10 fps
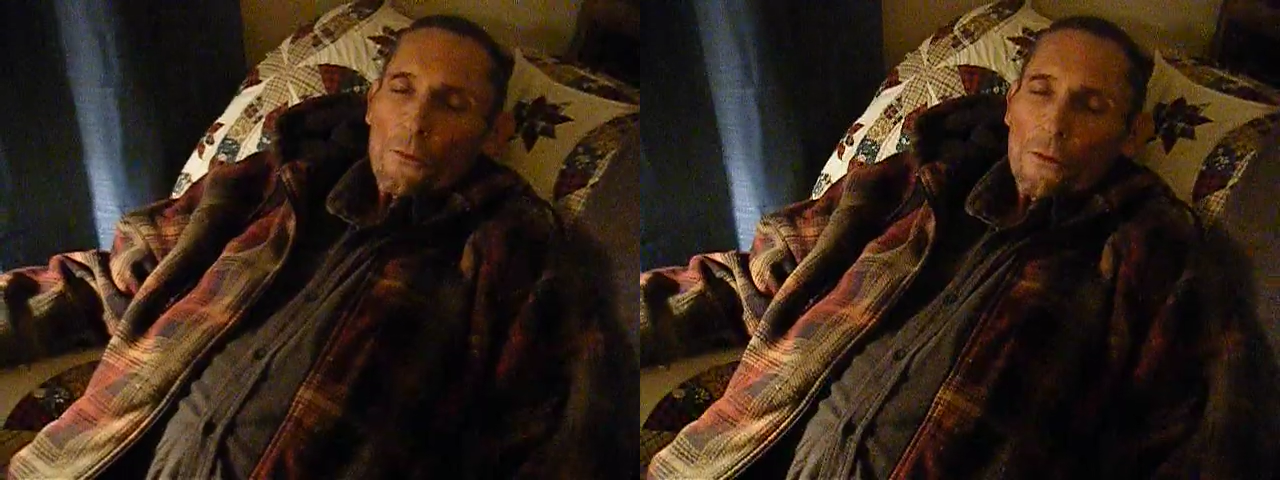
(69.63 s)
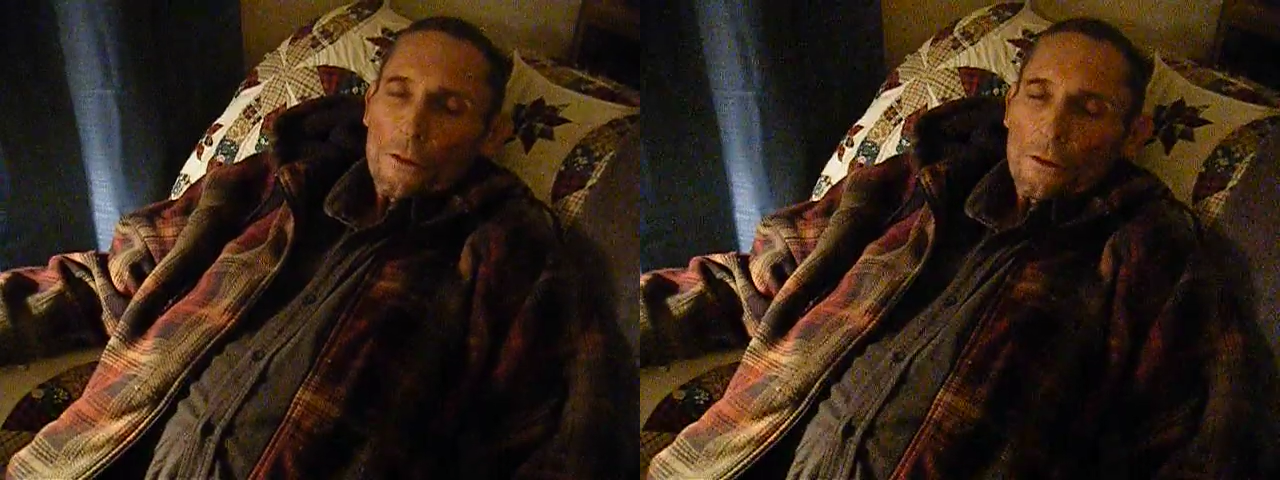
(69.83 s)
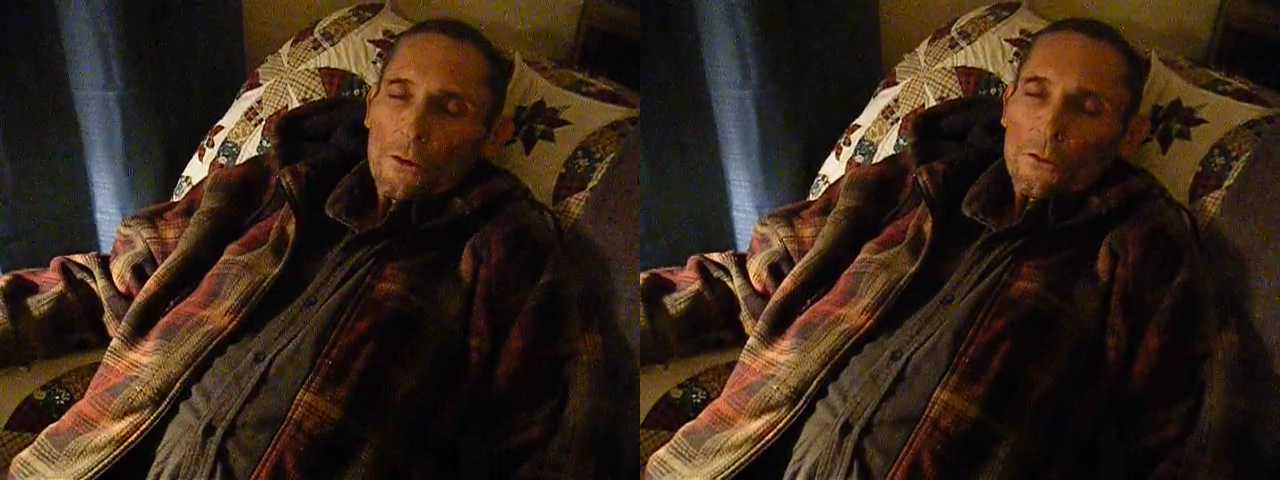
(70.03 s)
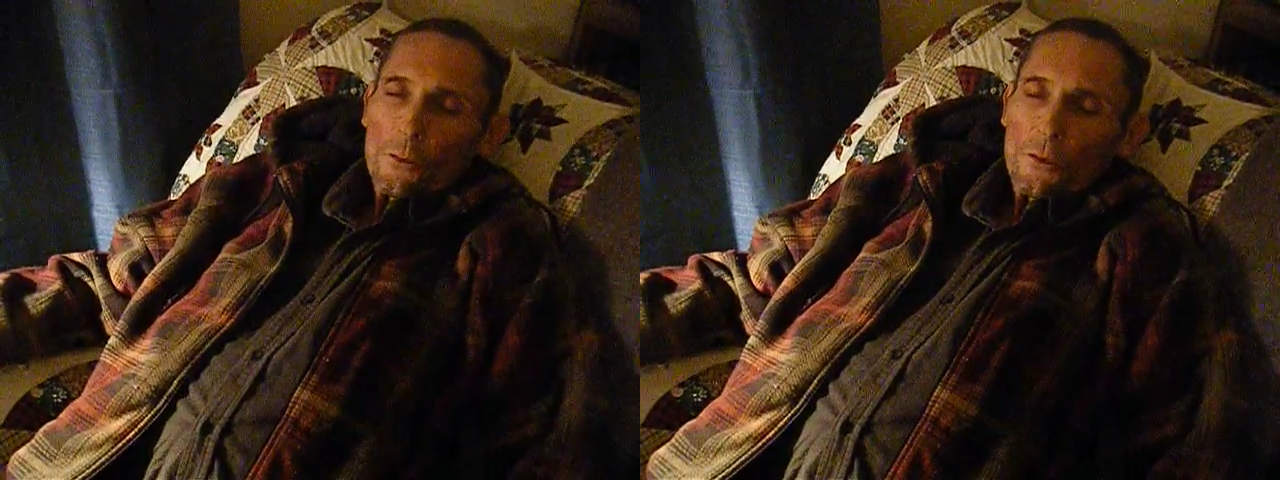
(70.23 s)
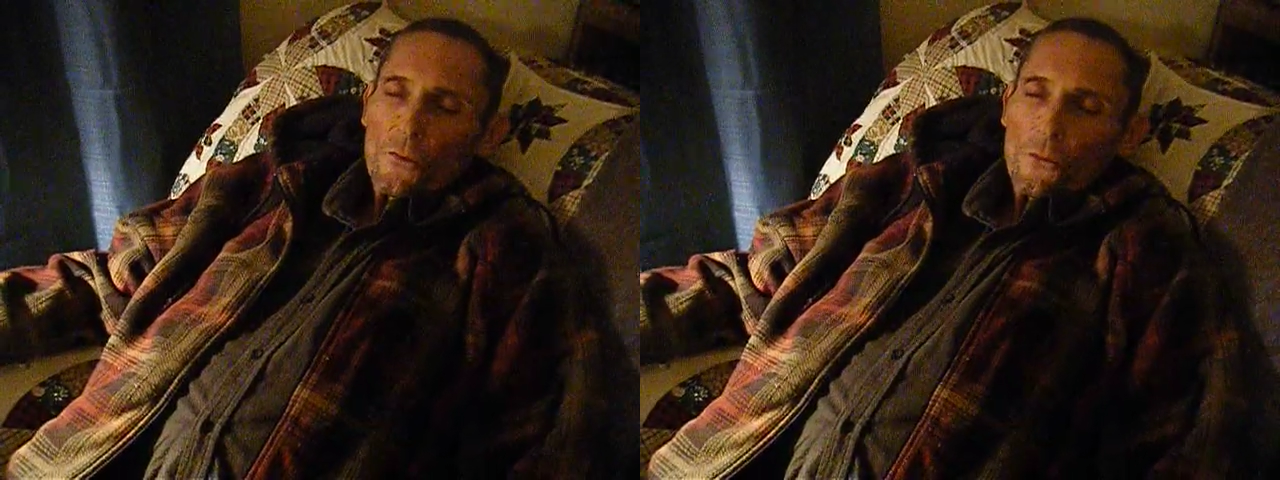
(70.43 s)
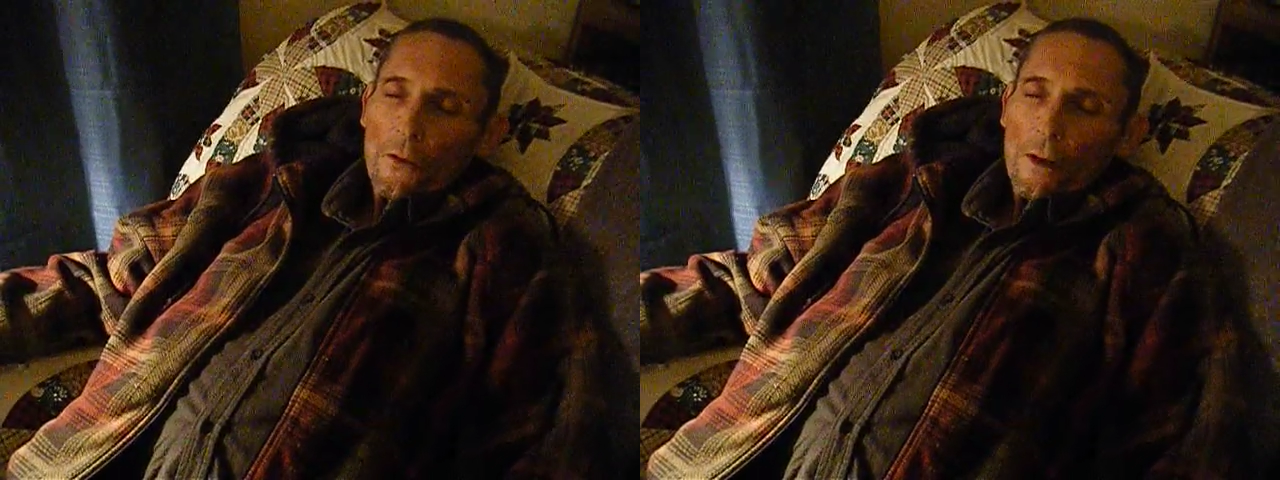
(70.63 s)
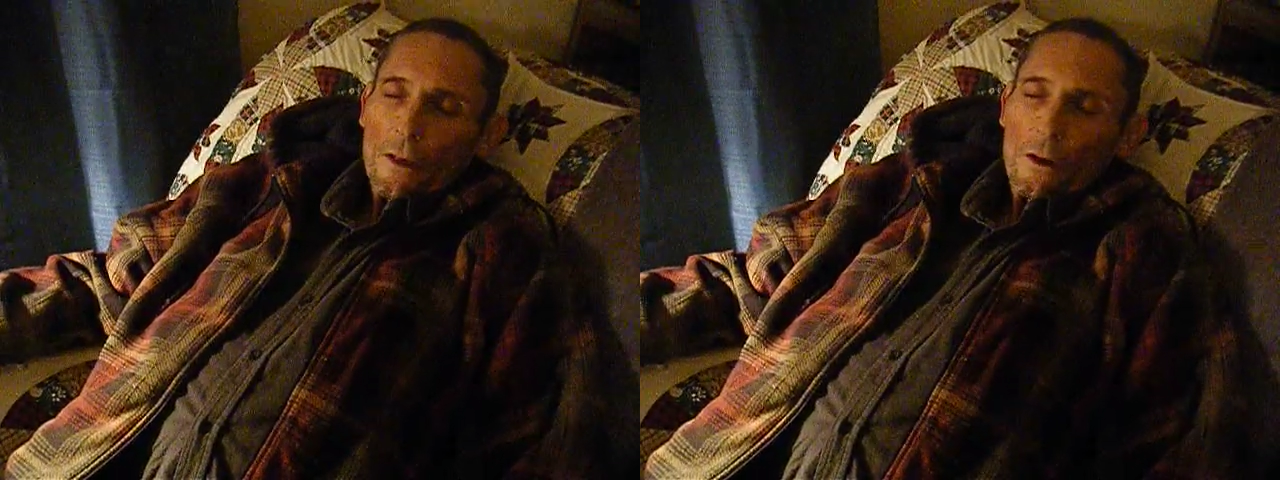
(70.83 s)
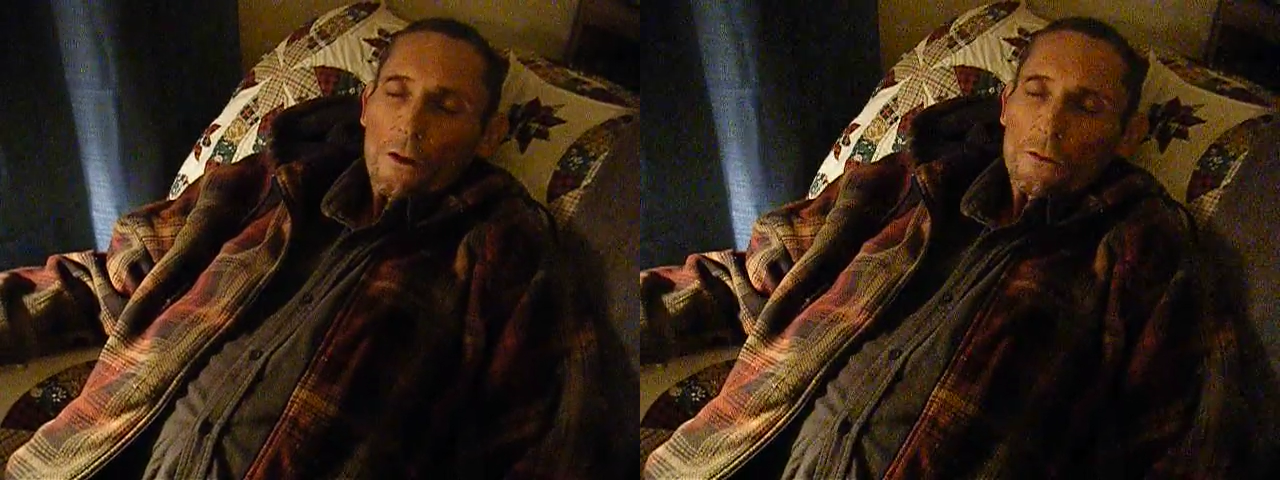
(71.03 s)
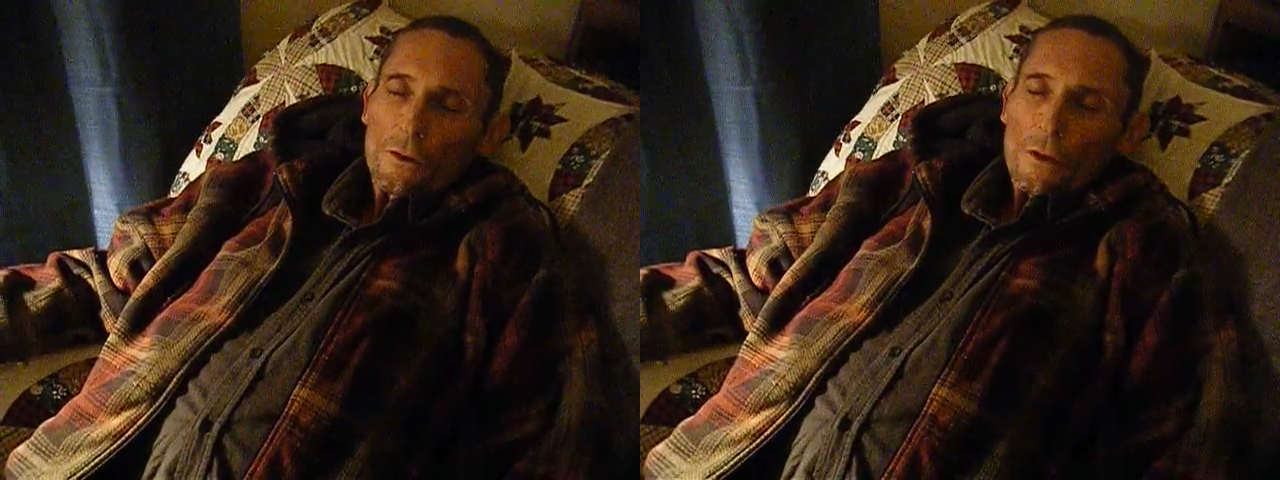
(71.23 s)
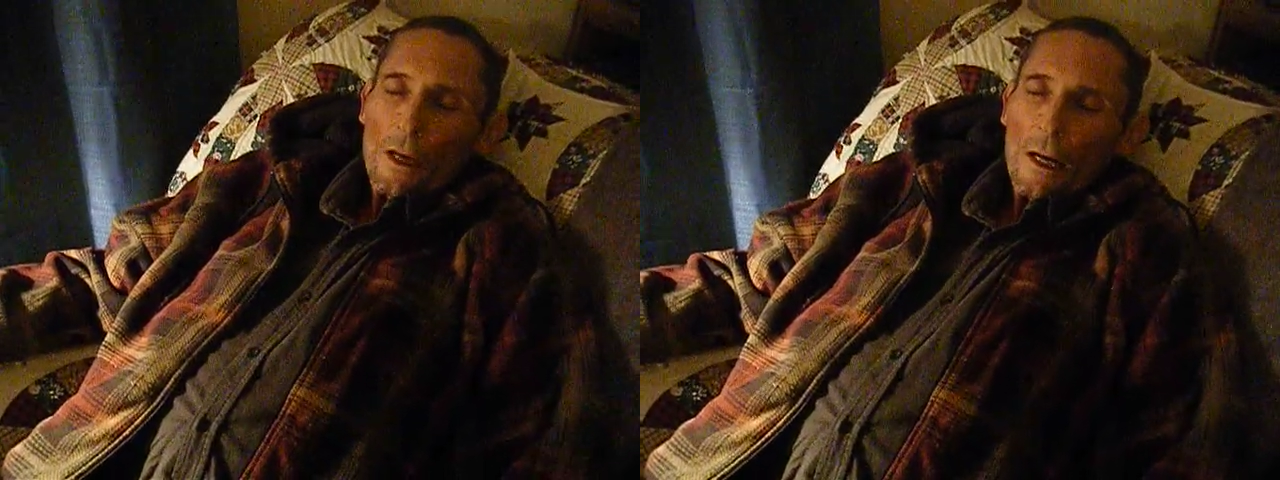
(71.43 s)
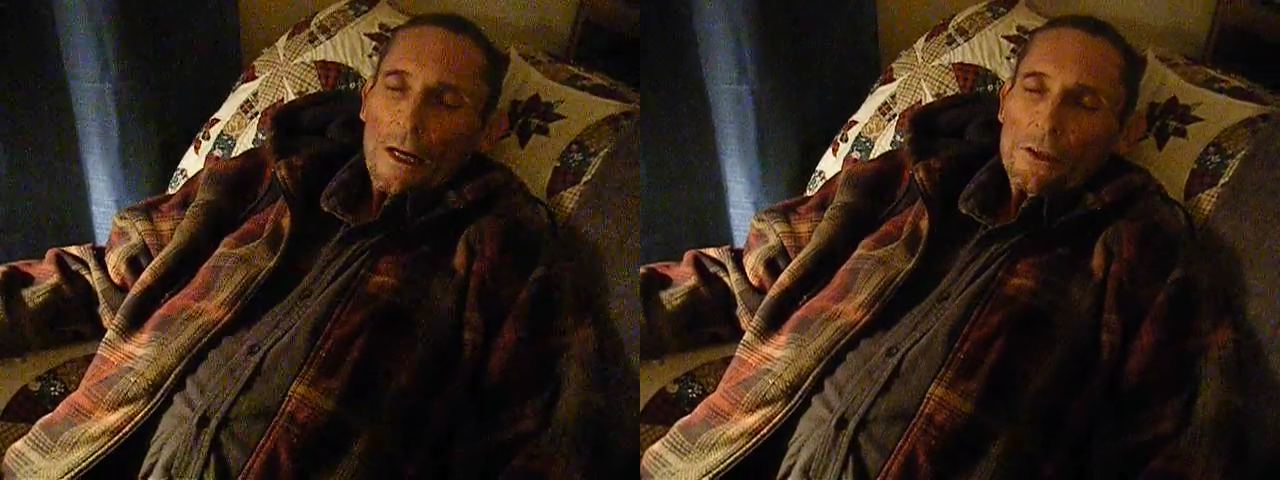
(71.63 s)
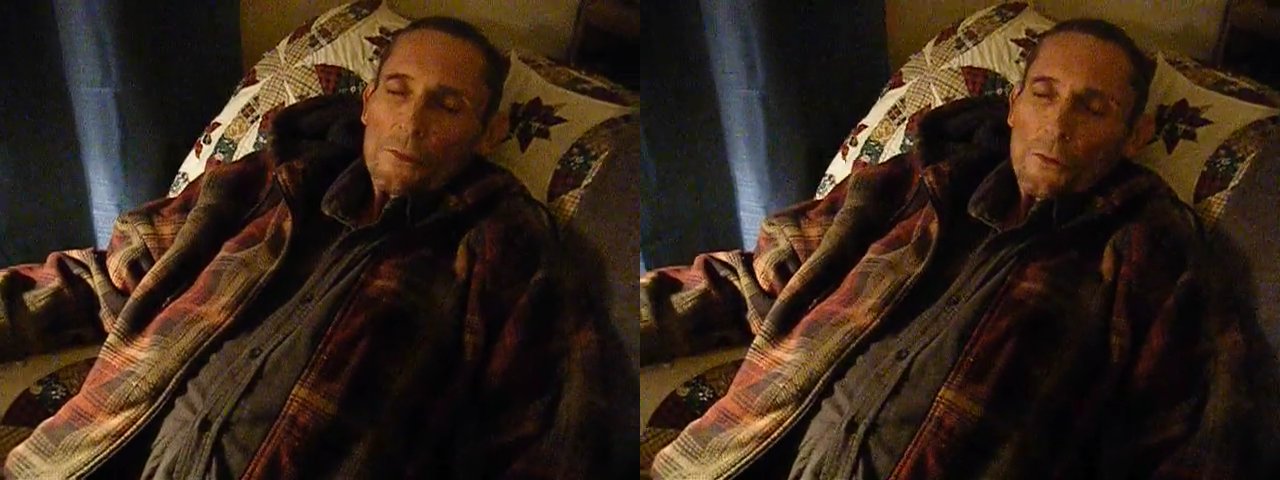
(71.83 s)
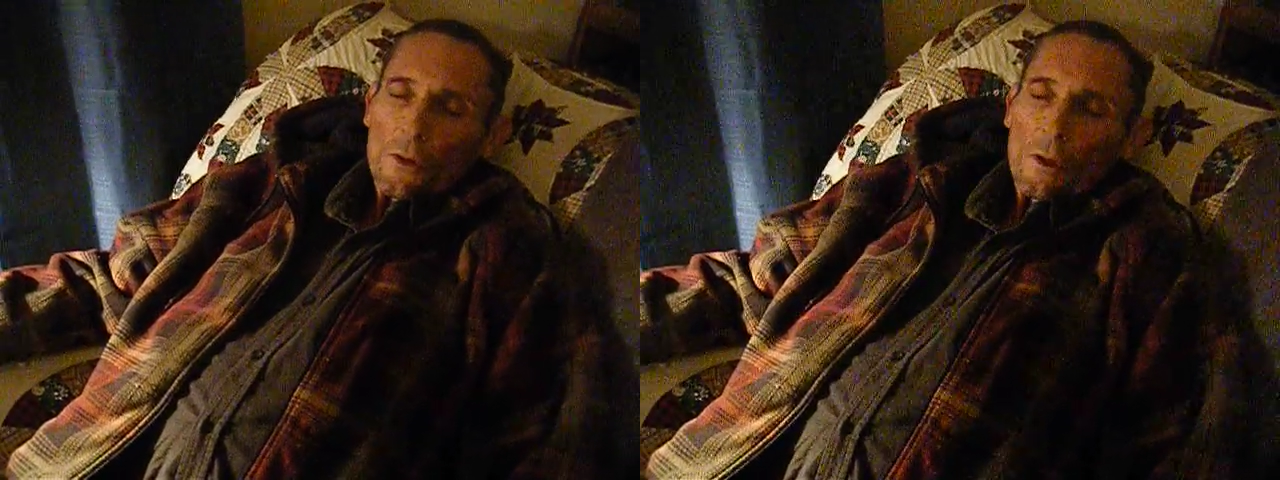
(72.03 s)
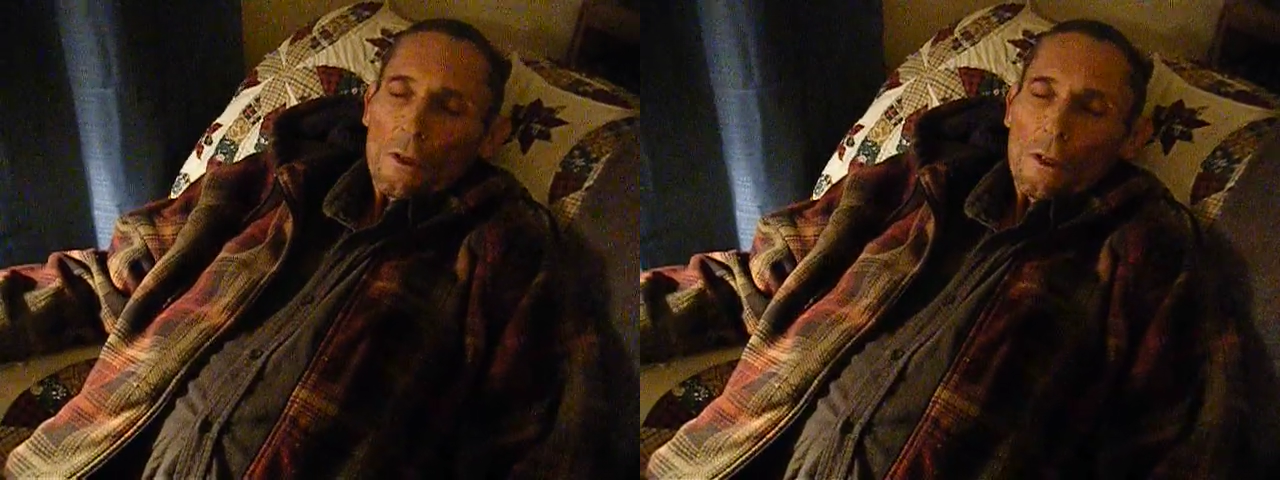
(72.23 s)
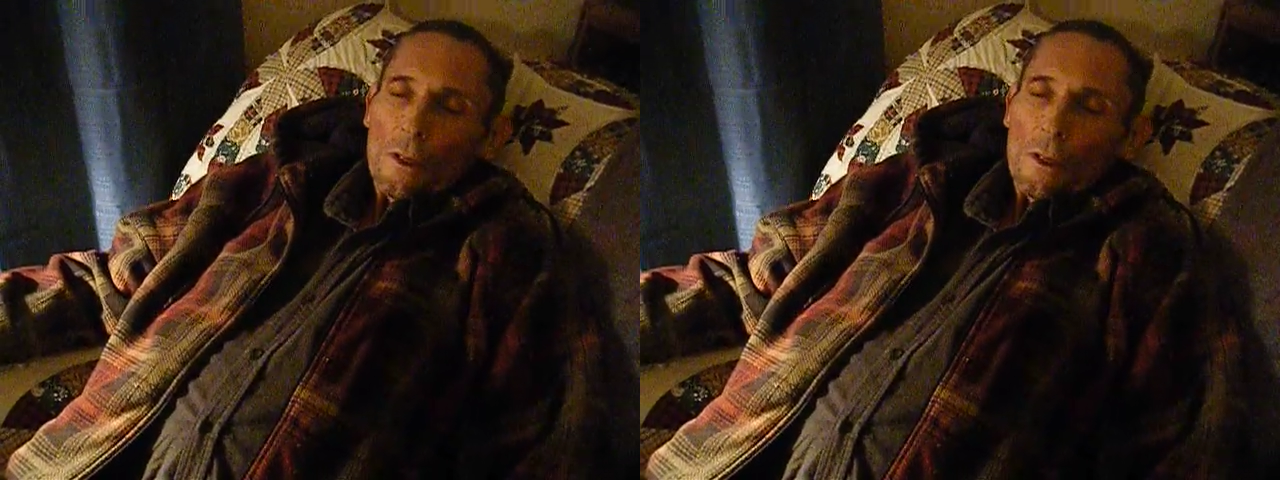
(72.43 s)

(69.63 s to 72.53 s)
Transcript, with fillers: prelude before I go to the hospital